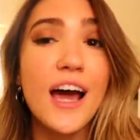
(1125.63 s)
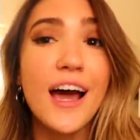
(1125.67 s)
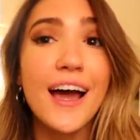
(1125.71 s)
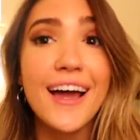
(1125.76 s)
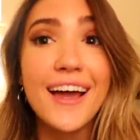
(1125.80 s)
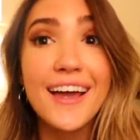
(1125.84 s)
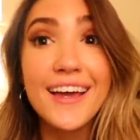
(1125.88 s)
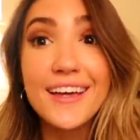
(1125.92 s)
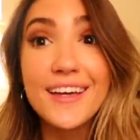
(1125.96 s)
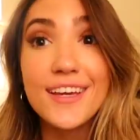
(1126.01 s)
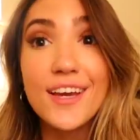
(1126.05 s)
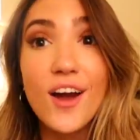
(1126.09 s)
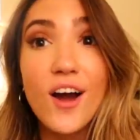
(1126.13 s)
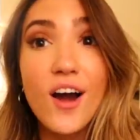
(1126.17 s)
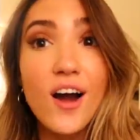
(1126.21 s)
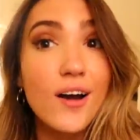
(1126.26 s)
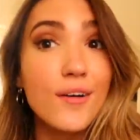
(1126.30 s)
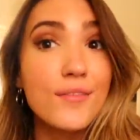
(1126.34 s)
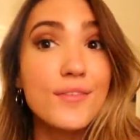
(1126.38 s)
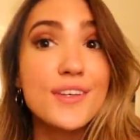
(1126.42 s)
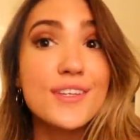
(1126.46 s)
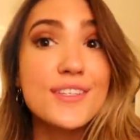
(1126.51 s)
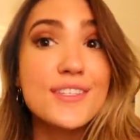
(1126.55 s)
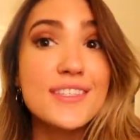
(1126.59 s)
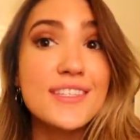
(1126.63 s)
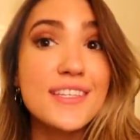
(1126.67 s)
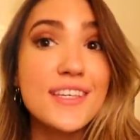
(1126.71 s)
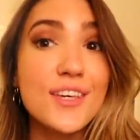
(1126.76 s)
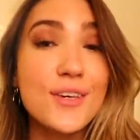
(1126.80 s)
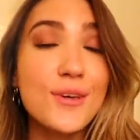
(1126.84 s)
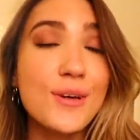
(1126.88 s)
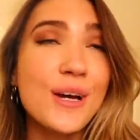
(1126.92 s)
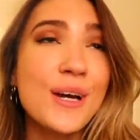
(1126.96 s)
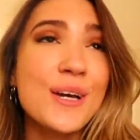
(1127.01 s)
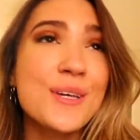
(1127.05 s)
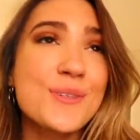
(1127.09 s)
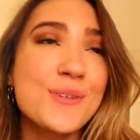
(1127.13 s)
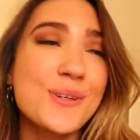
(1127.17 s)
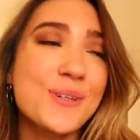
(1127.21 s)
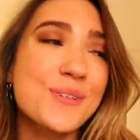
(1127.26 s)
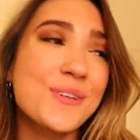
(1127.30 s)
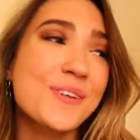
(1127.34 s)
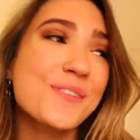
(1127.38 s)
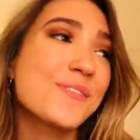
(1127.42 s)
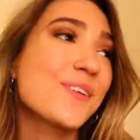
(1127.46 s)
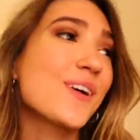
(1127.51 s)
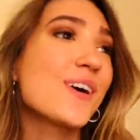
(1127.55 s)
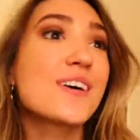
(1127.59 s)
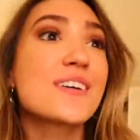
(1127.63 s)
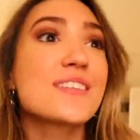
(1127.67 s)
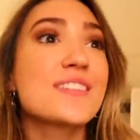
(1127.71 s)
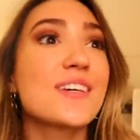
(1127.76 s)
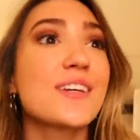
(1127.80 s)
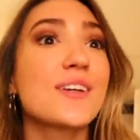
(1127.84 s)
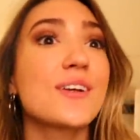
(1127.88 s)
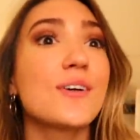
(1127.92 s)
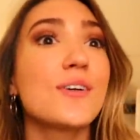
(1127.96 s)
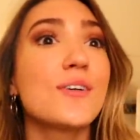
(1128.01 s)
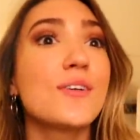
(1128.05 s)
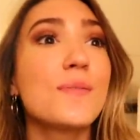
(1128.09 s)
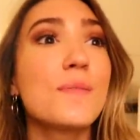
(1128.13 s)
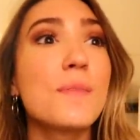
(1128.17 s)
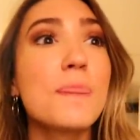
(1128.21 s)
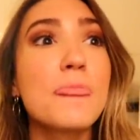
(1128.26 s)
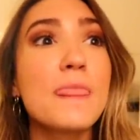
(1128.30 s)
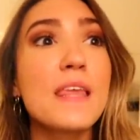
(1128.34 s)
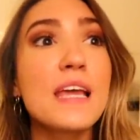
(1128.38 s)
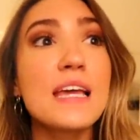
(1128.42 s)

I obviously, you guys watch my vlogs, I don't